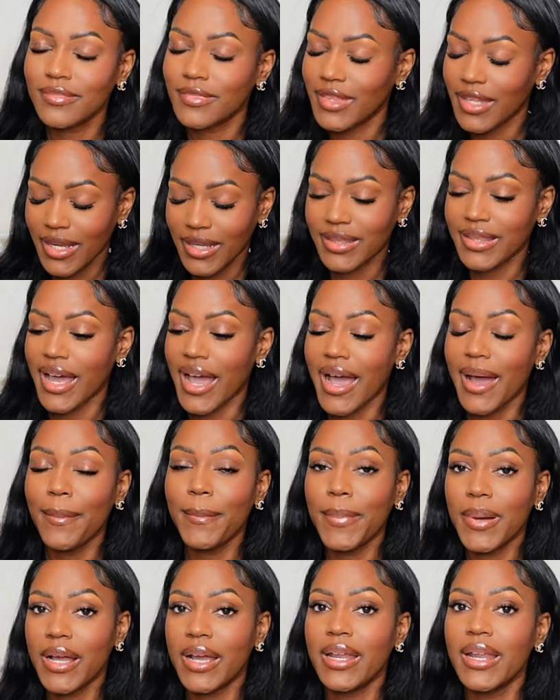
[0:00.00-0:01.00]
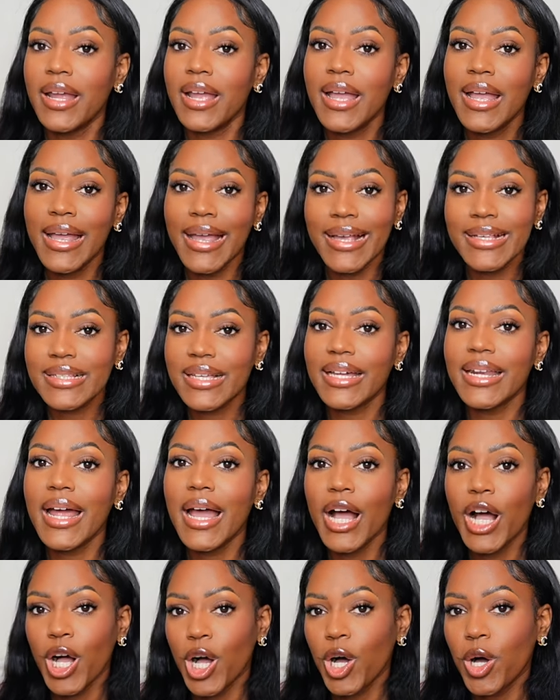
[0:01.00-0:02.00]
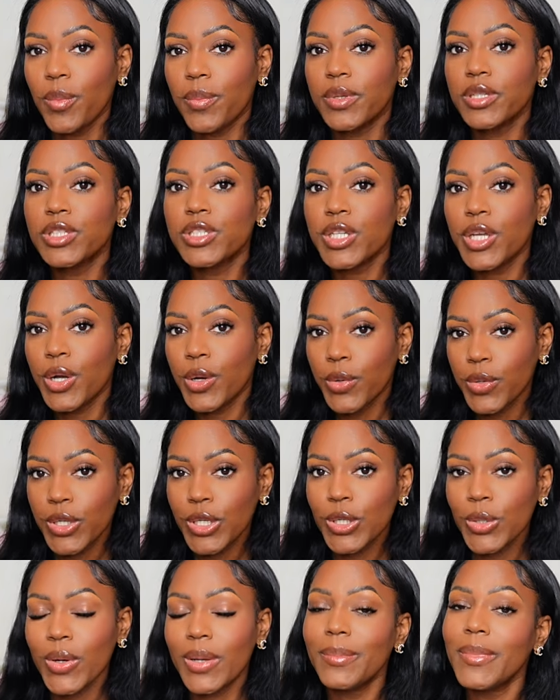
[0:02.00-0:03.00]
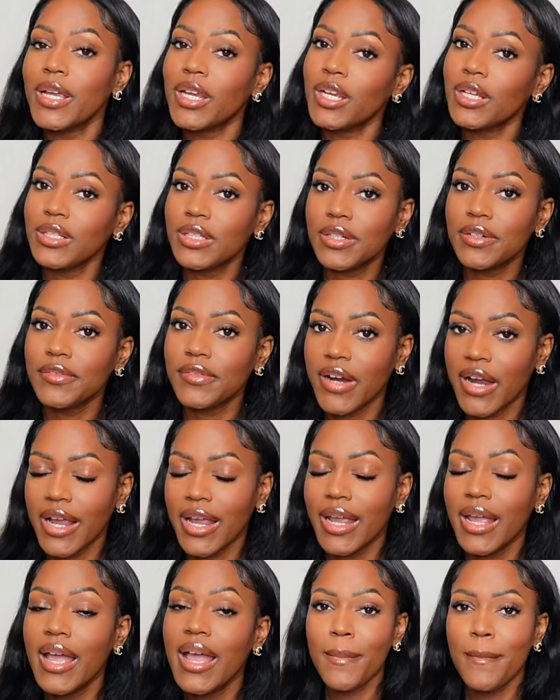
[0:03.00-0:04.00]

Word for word: think that, but it's gonna help tone you and make you look right.